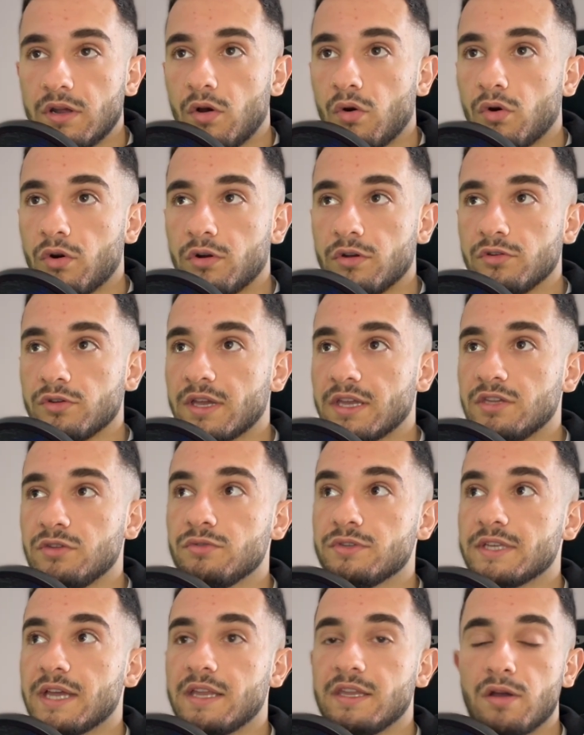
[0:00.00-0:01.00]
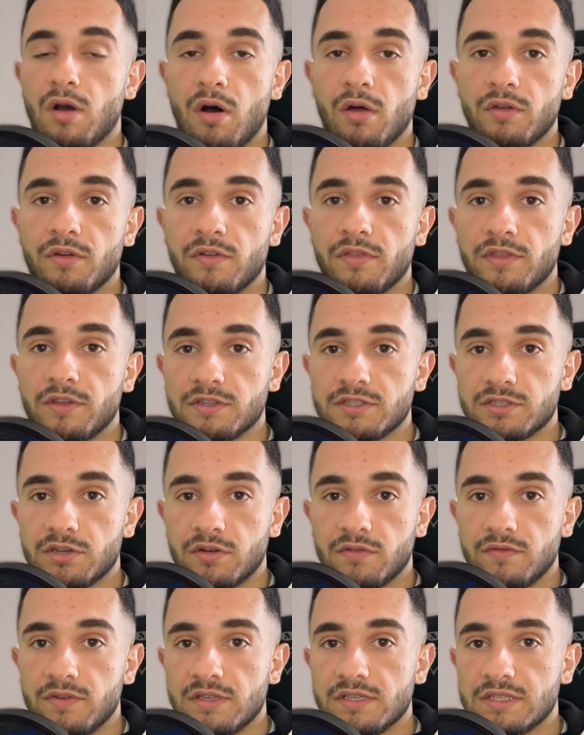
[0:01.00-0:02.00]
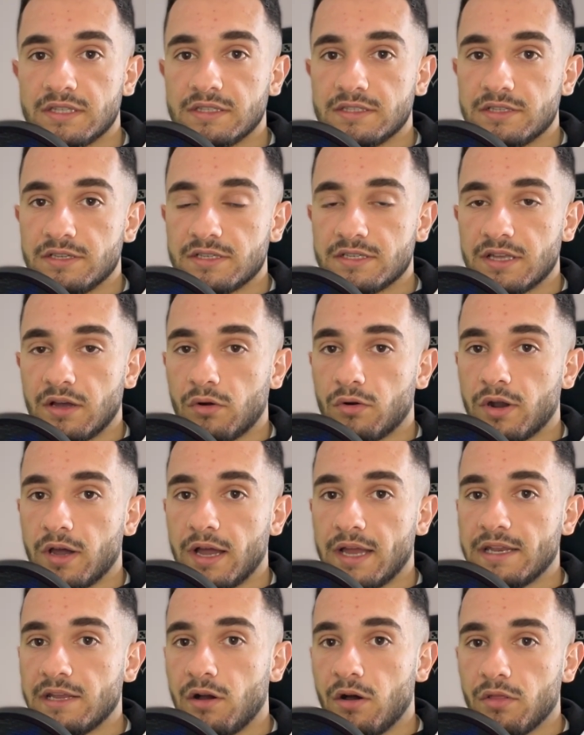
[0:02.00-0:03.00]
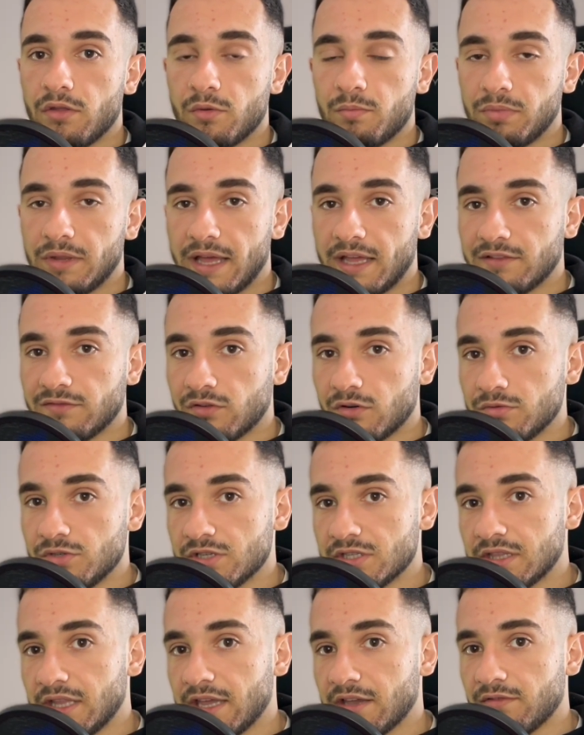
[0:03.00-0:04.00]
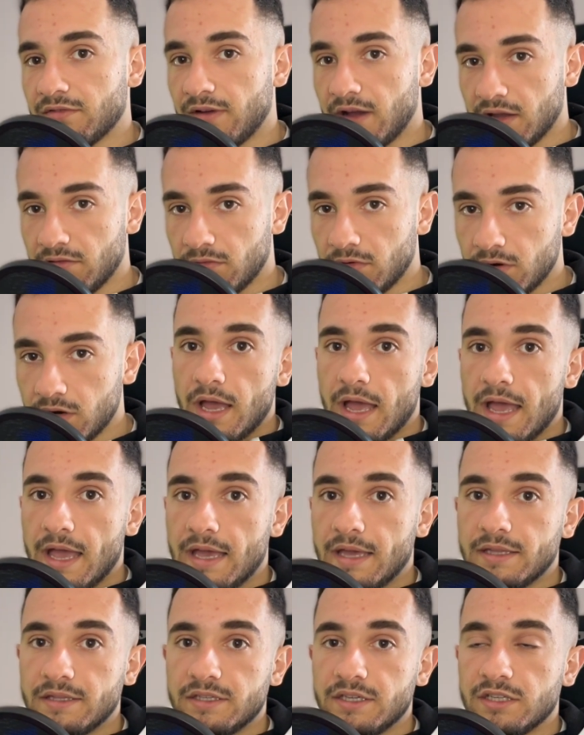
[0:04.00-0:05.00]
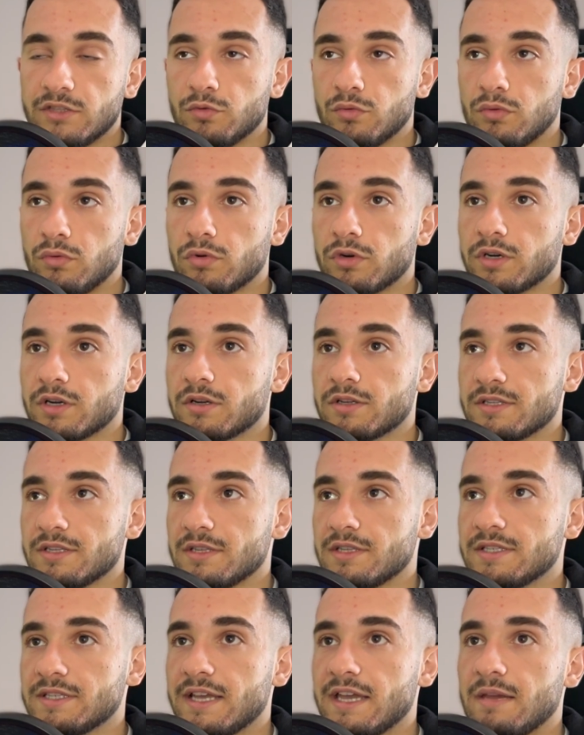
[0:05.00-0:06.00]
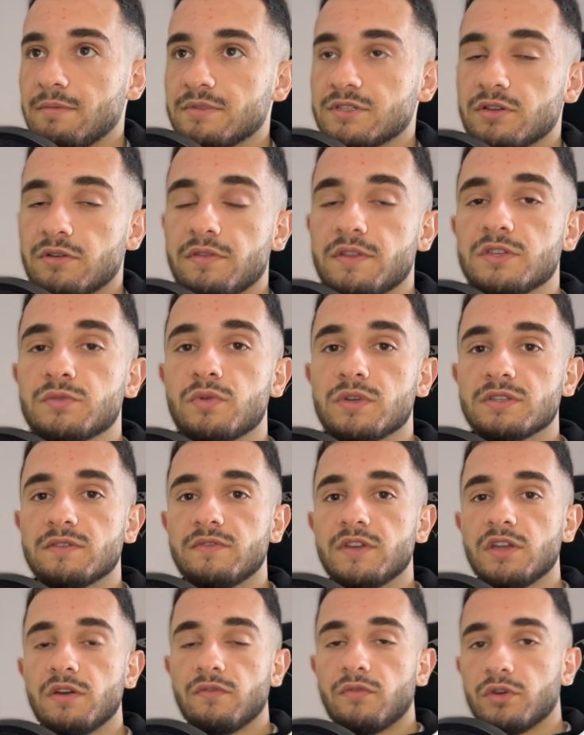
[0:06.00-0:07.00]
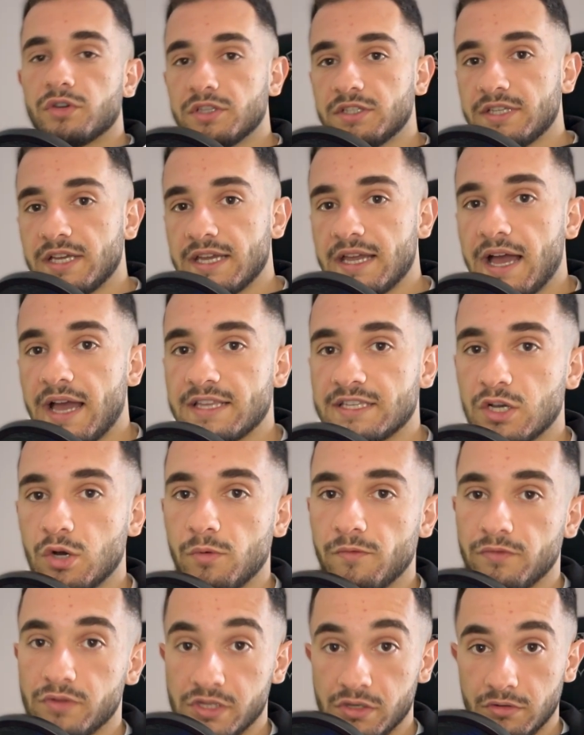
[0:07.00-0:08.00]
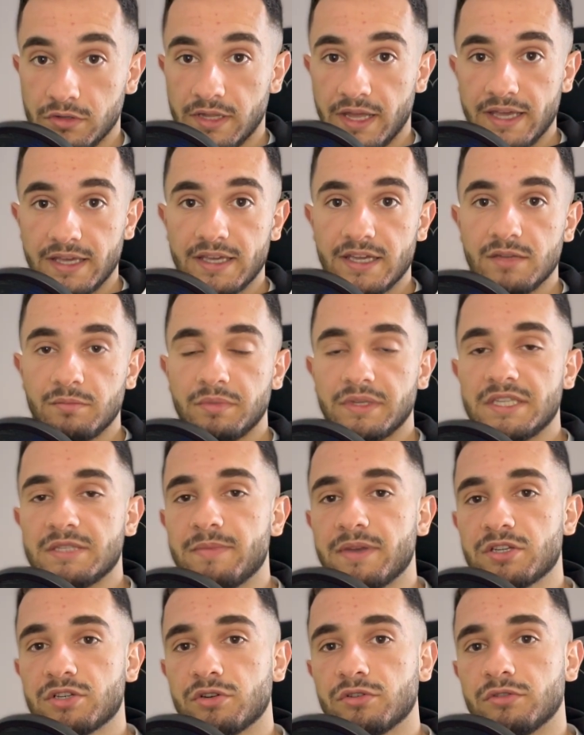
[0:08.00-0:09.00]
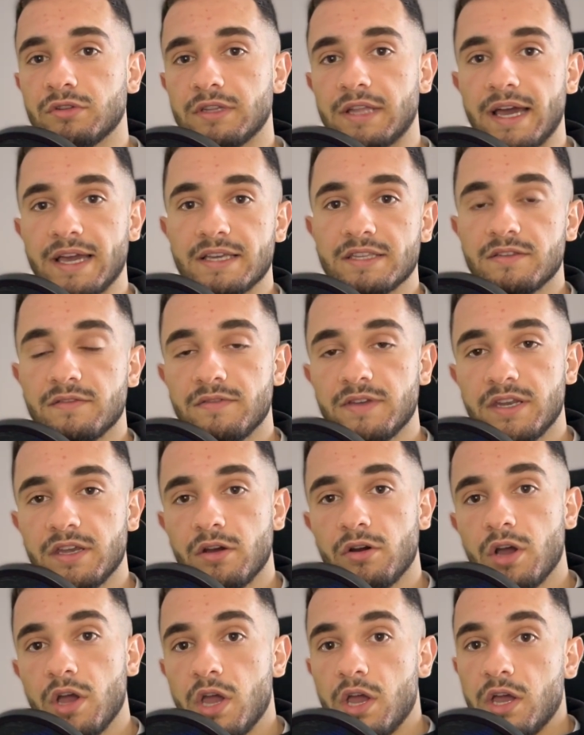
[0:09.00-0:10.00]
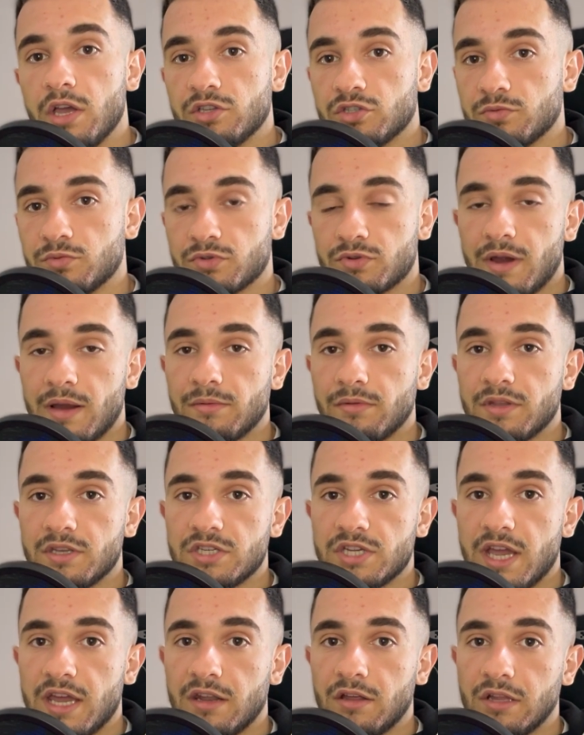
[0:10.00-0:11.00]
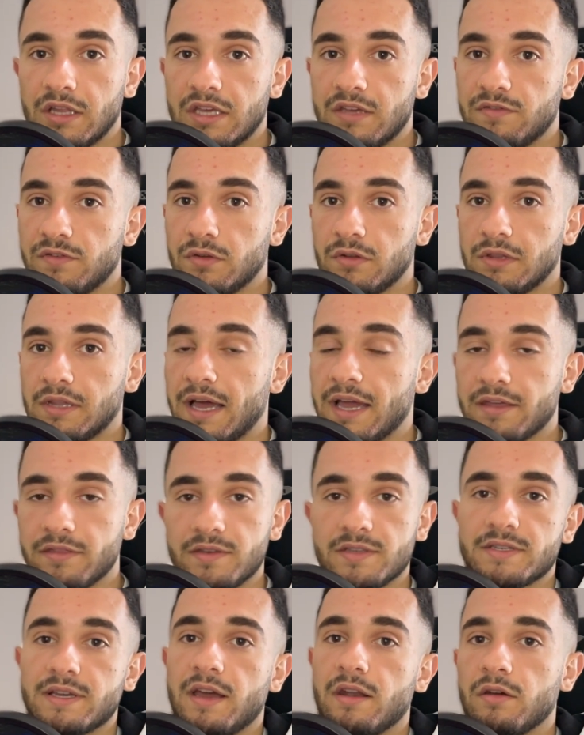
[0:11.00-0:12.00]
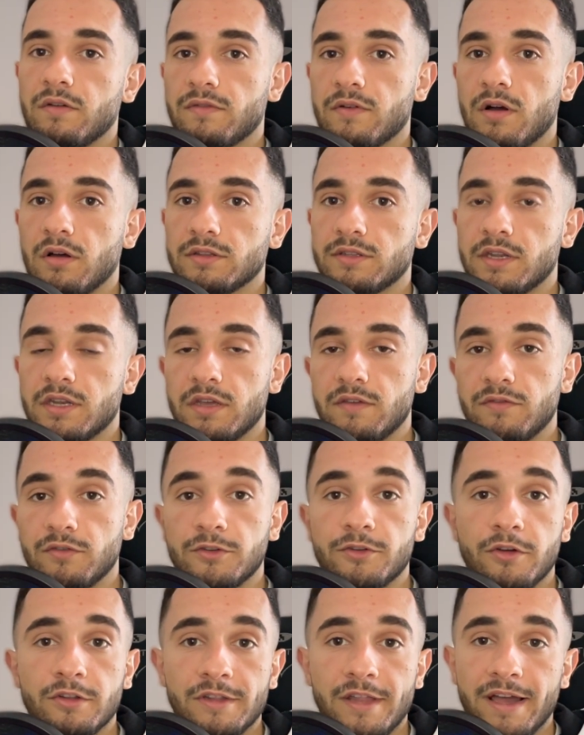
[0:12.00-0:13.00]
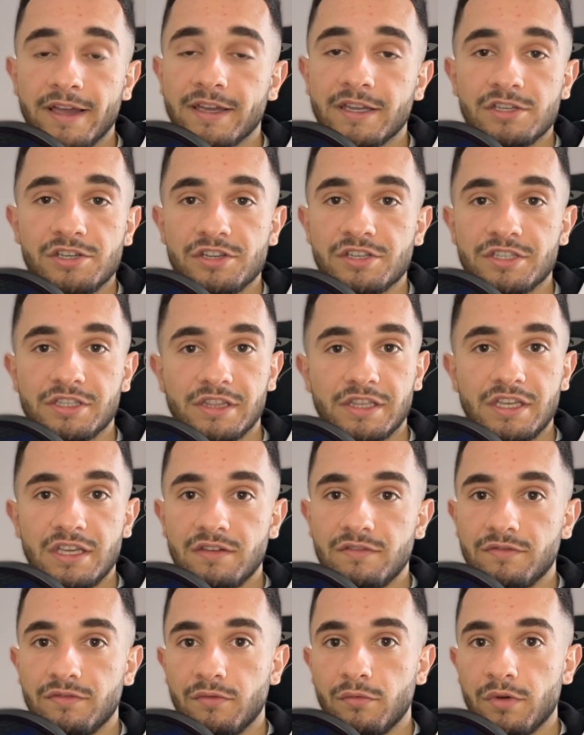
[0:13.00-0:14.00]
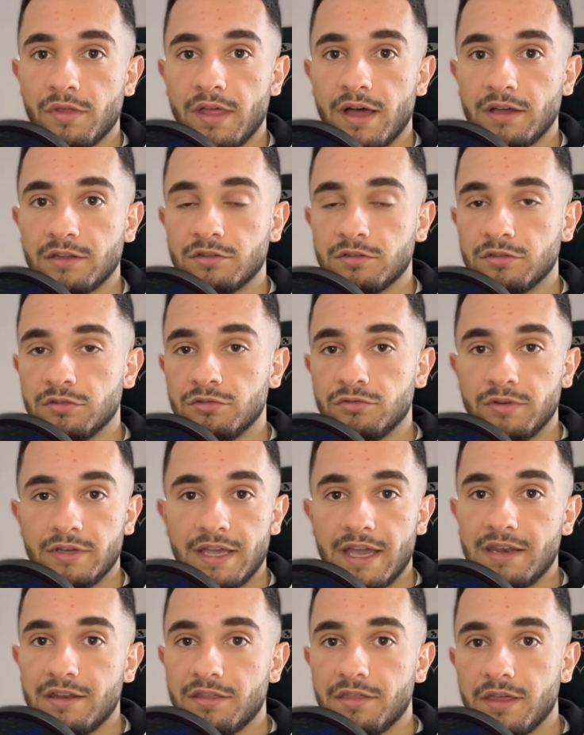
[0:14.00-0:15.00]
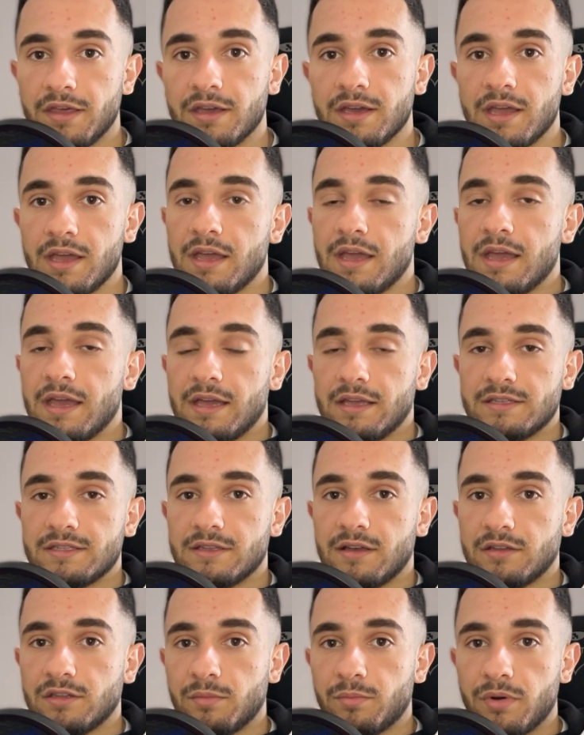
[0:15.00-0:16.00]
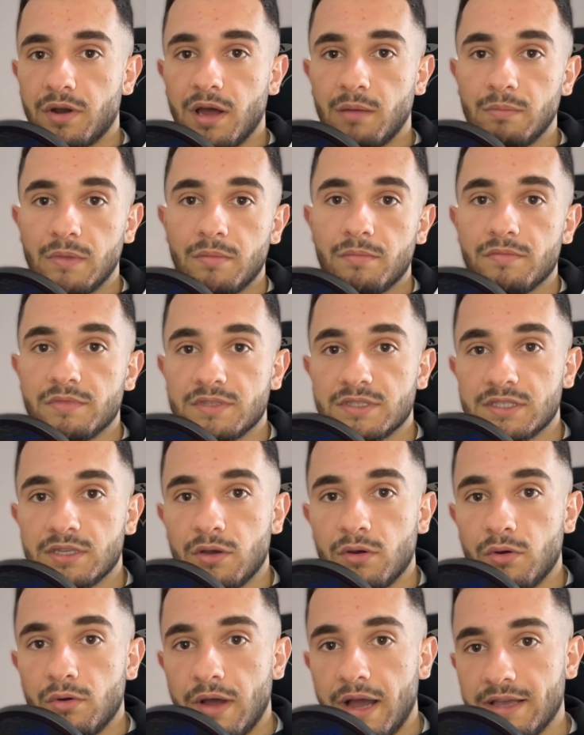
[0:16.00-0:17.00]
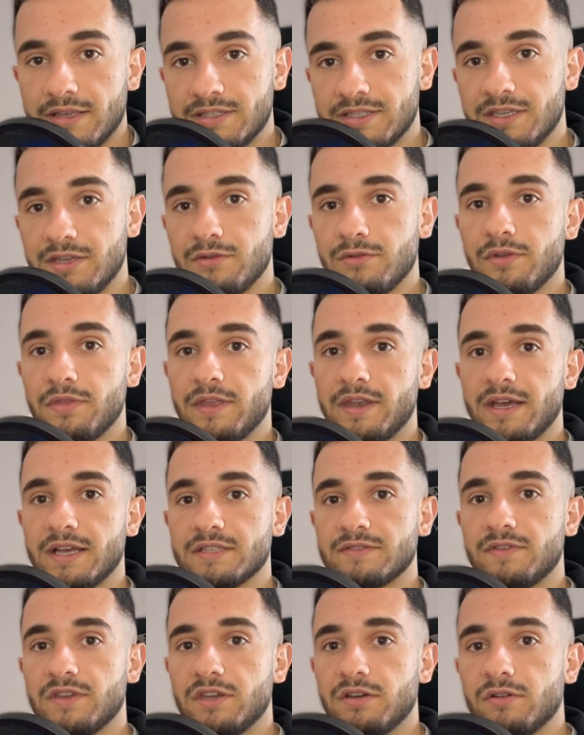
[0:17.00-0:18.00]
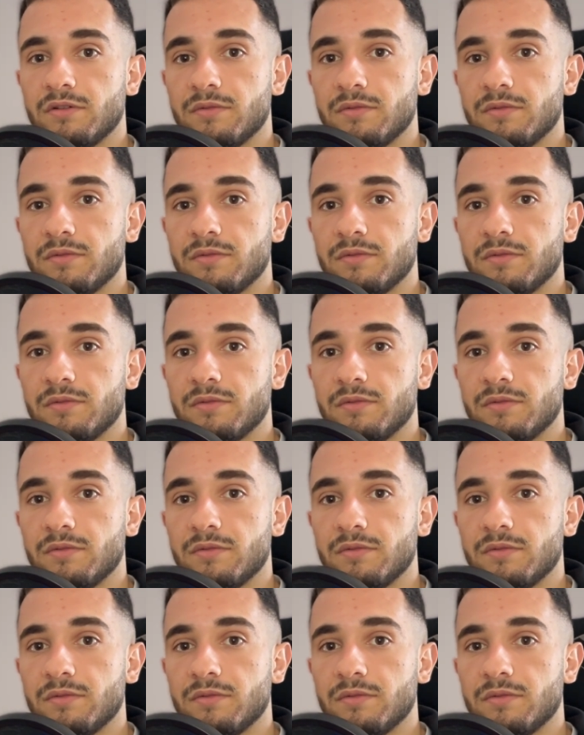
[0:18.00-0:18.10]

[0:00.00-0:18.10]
or you can use any other service just or any other platform just like Fiverr and it will work the same so this was a video for today guys hopefully you like it please make sure to like the video subscribe to the channel if you like this kind of content if you don't like it just leave without doing anything it's not a problem so i see you in the next video